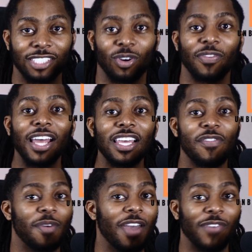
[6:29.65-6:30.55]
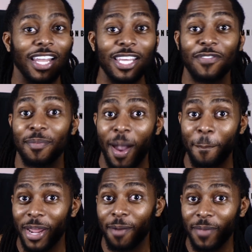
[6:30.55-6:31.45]
so if I live at my
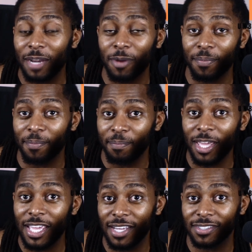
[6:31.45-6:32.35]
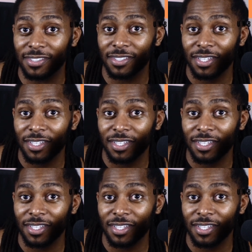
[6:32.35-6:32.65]
bare minimum means,